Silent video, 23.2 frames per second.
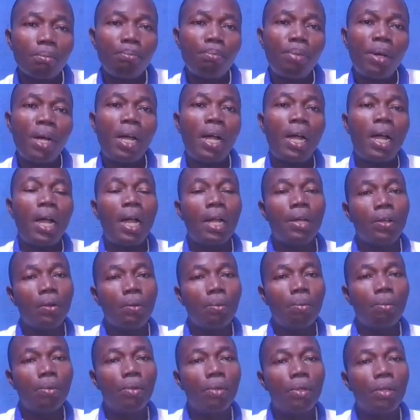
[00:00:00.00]
per
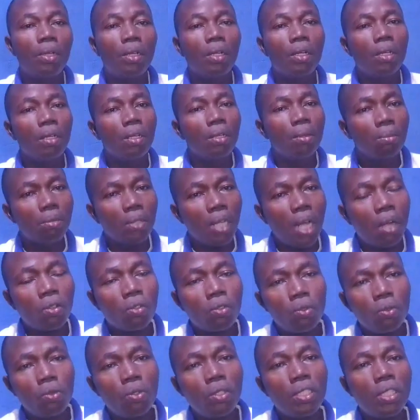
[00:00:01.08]
annum. Now
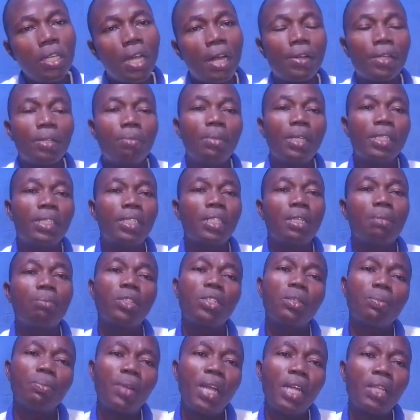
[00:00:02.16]
do the arithmetic,
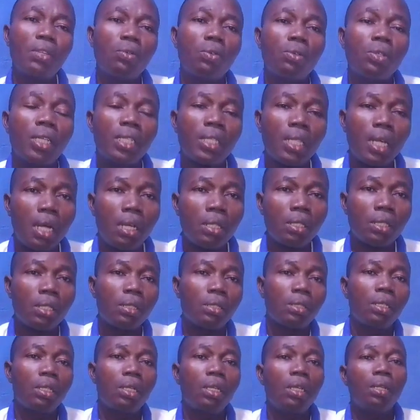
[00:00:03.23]
multiply
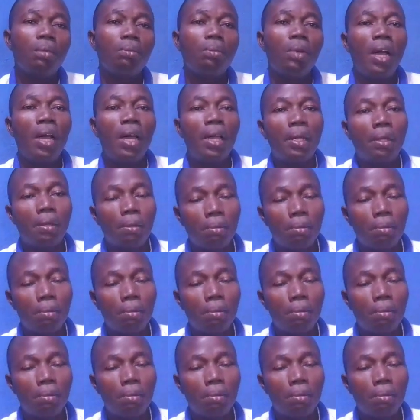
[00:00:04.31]
200,000 by